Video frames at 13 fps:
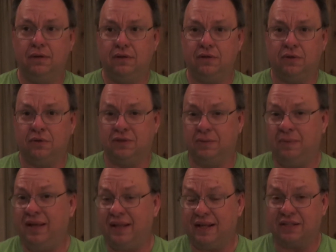So to
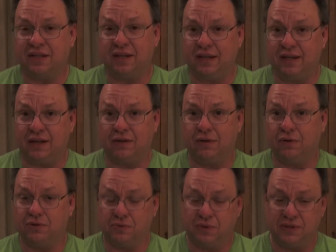me, that's cutting it
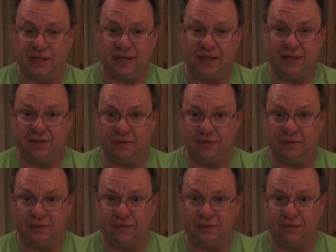close. Once I get